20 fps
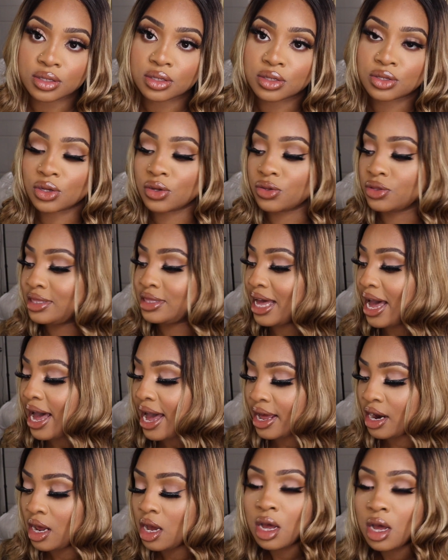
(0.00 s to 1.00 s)
So
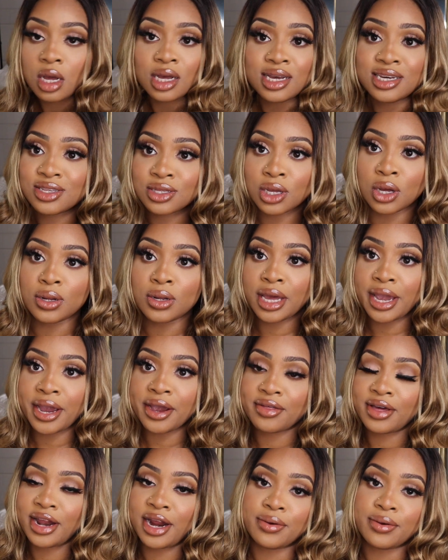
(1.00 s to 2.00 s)
that is the only
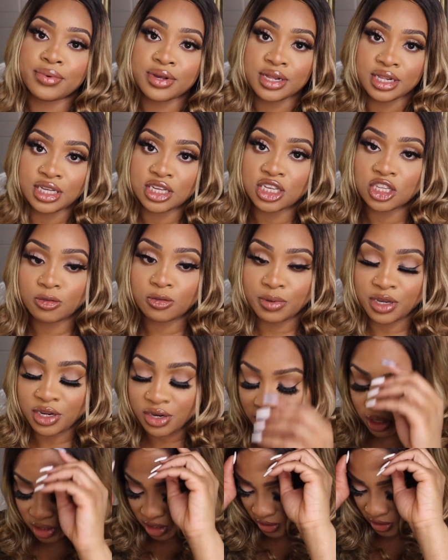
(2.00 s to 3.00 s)
hair that I really
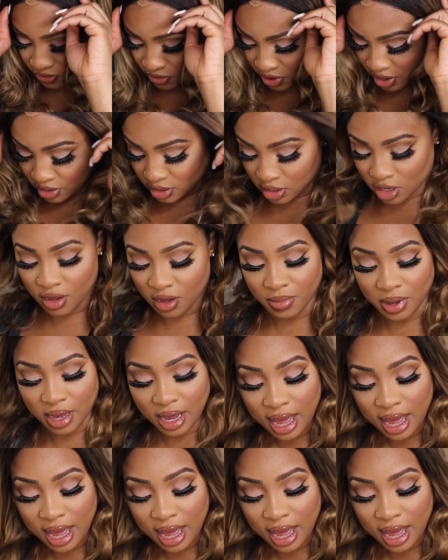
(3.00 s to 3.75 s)
experienced as far as coming